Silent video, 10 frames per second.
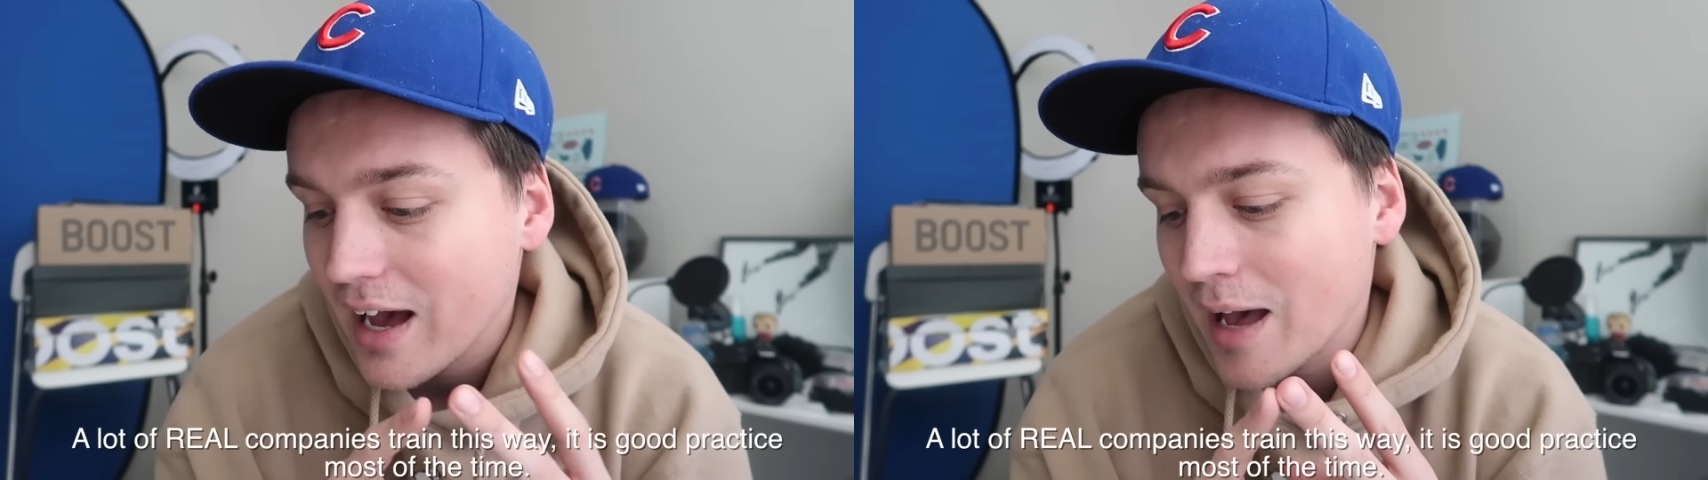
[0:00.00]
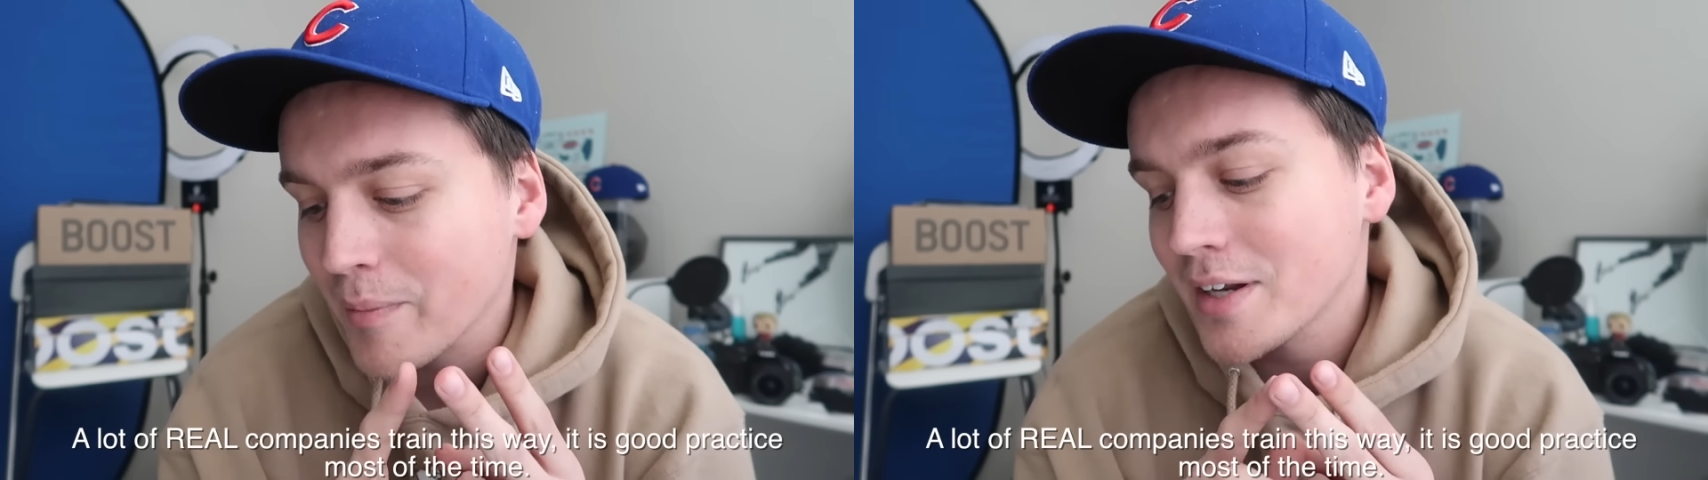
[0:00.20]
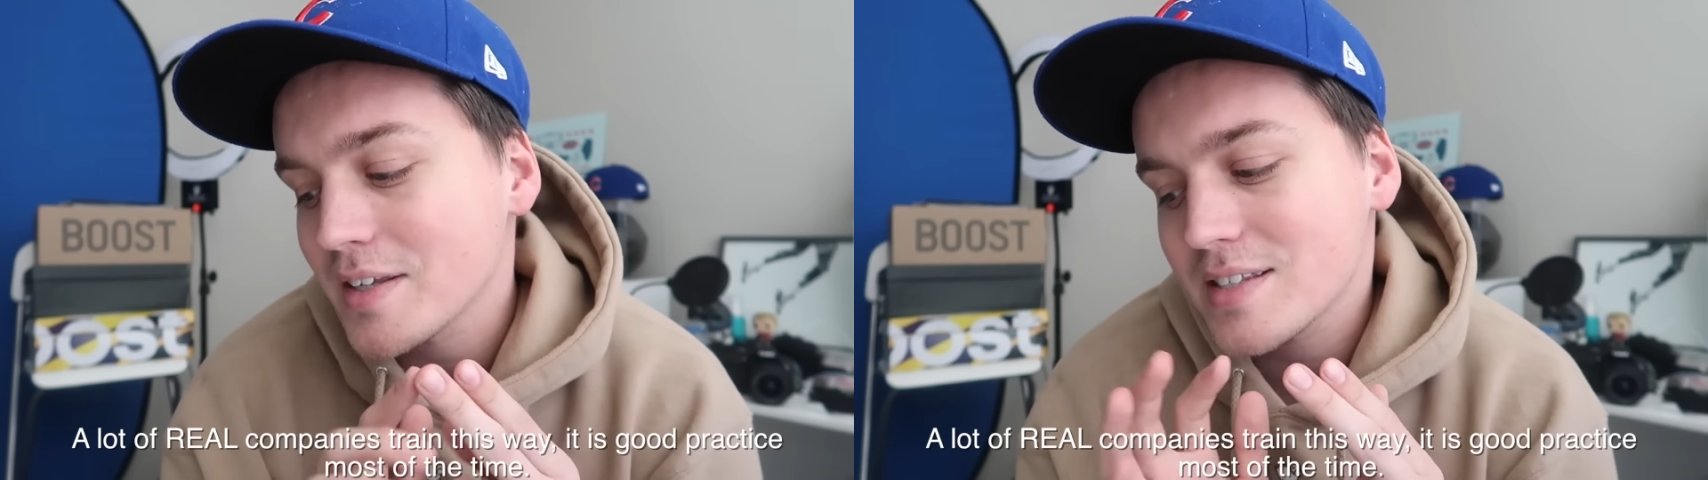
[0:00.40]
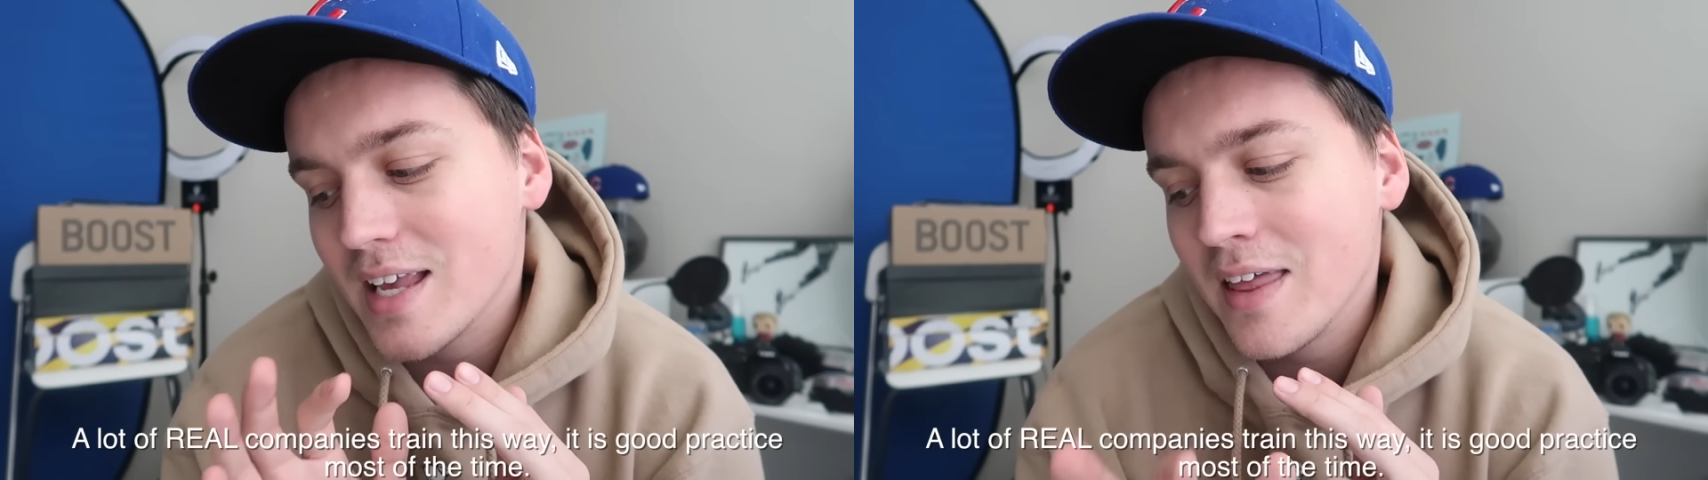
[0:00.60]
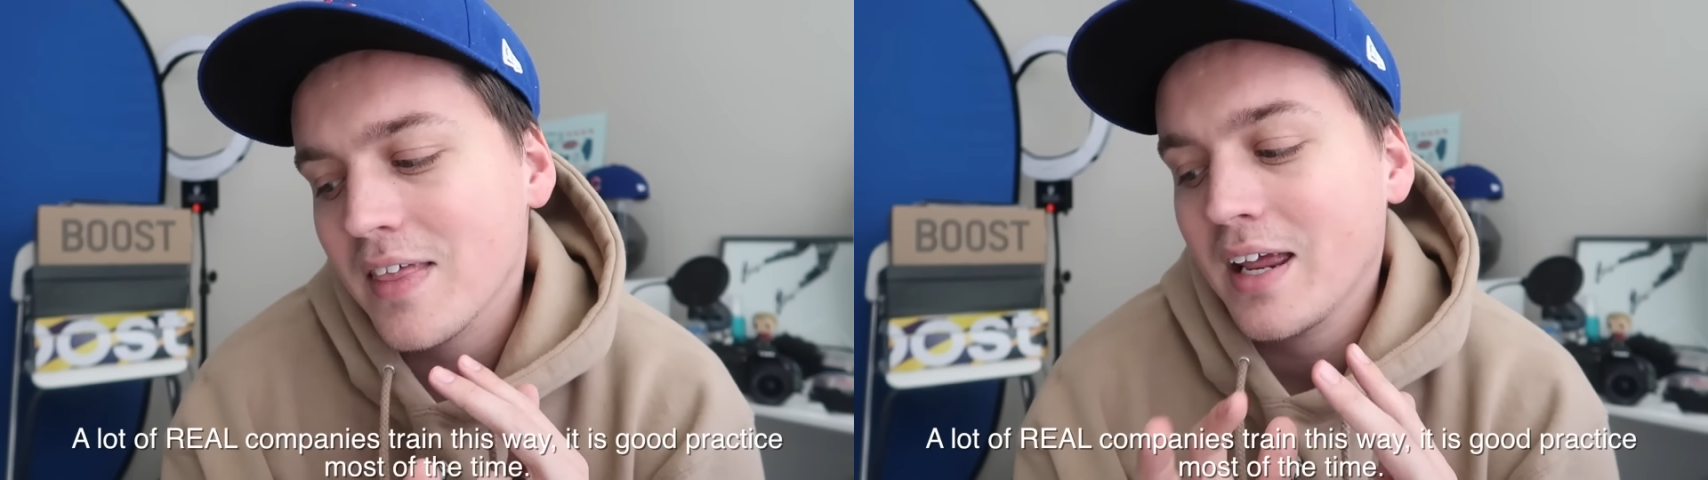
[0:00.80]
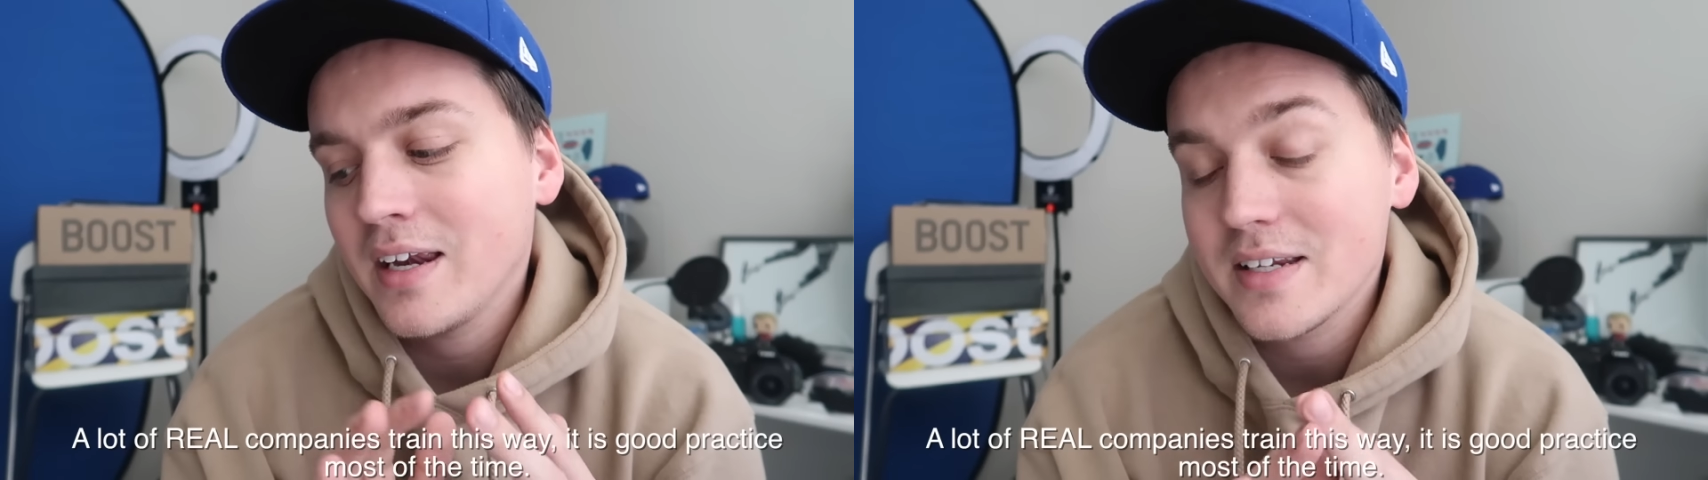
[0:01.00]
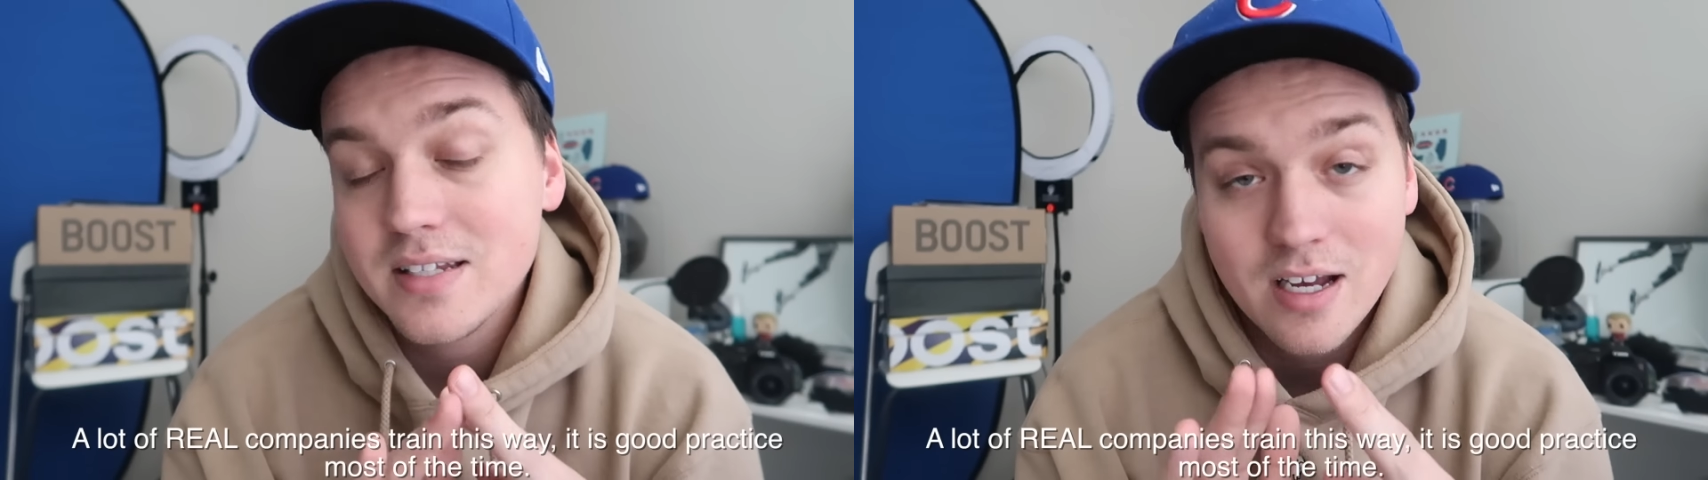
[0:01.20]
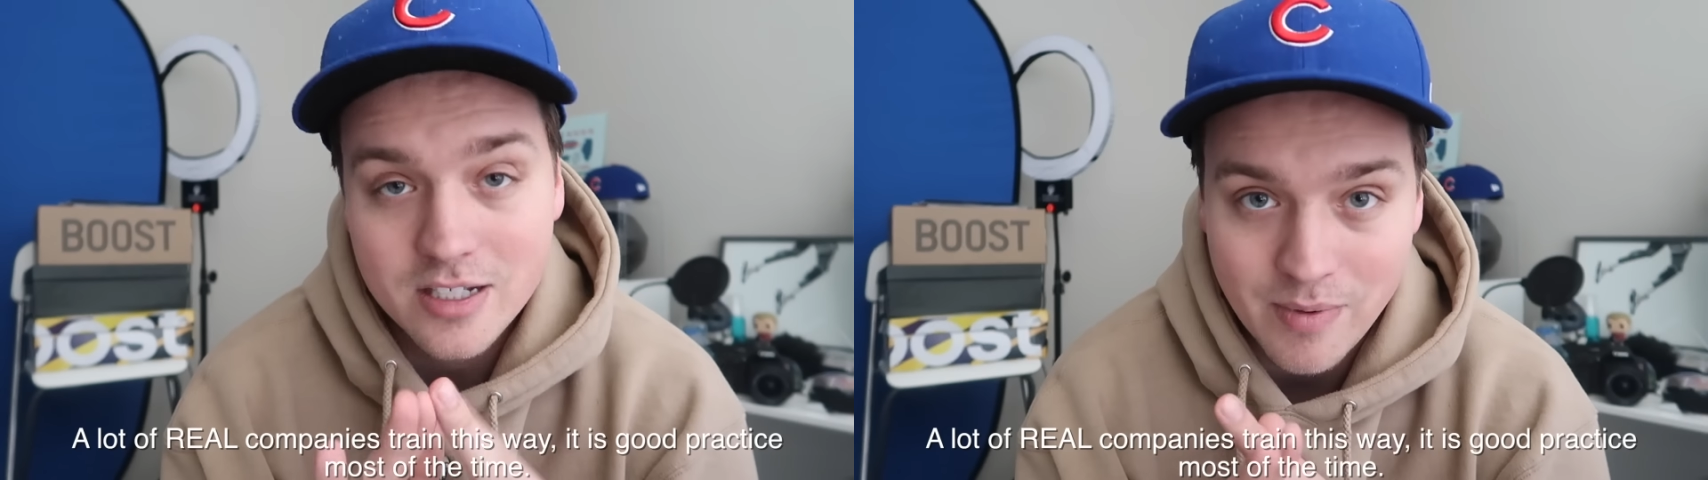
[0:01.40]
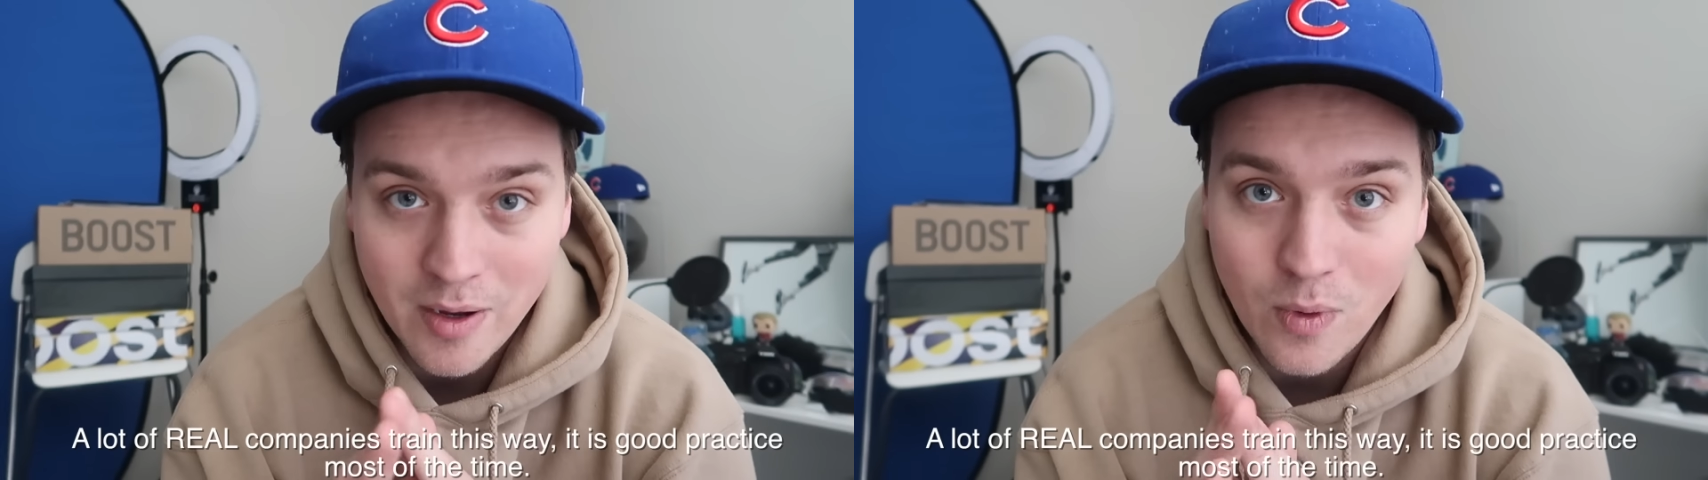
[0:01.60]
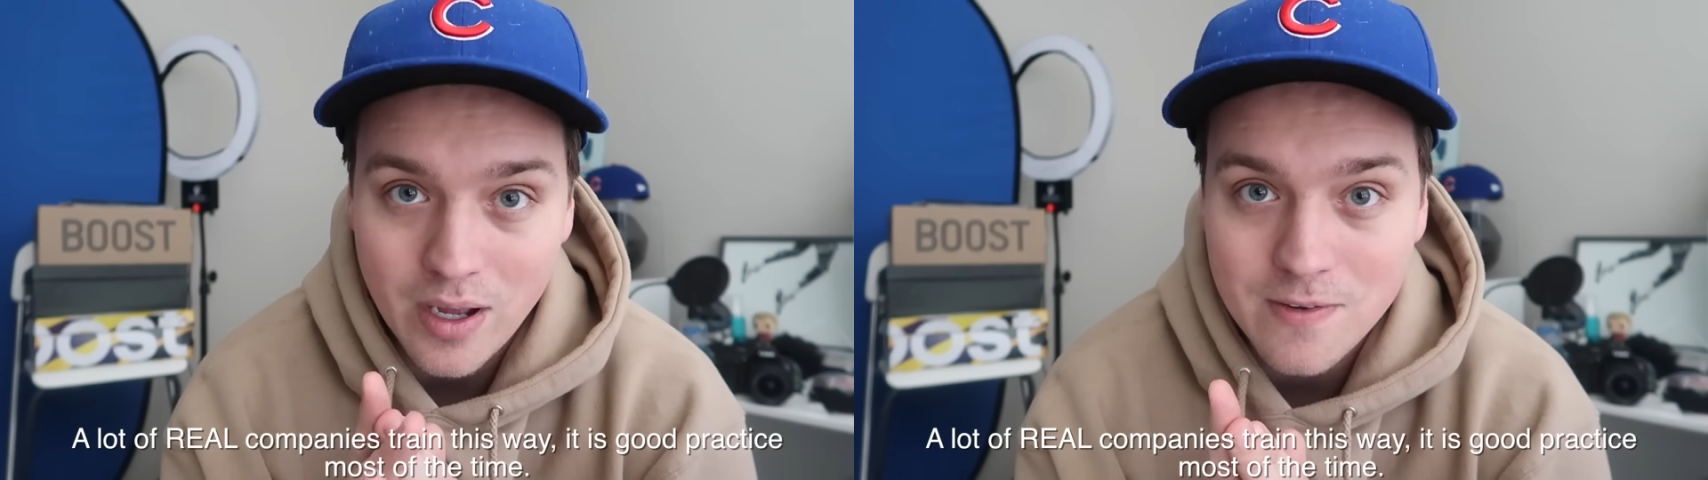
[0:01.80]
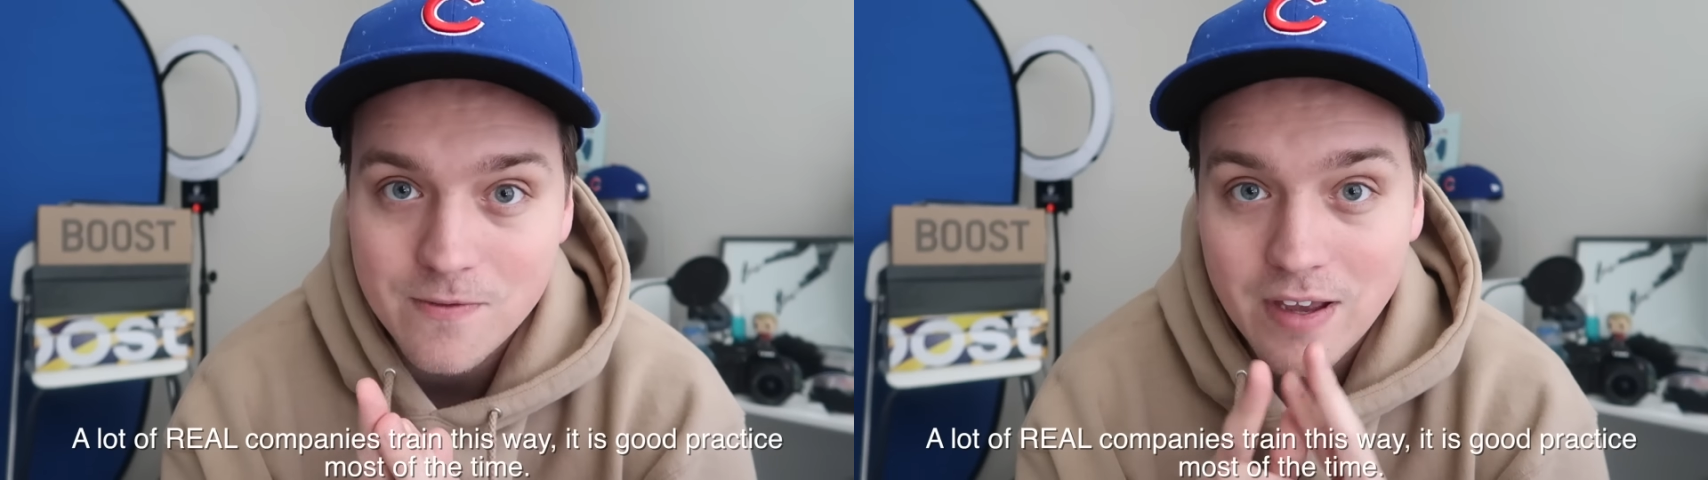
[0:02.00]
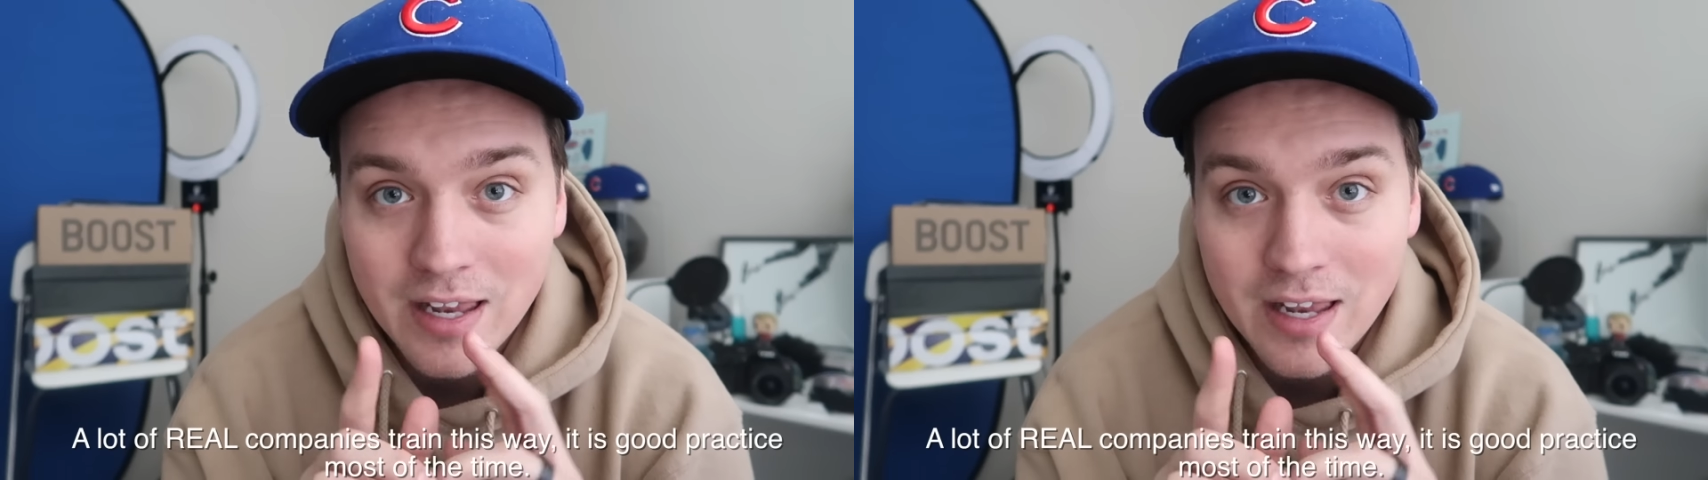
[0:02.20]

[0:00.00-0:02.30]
I'm gonna say that I need to talk to my wife,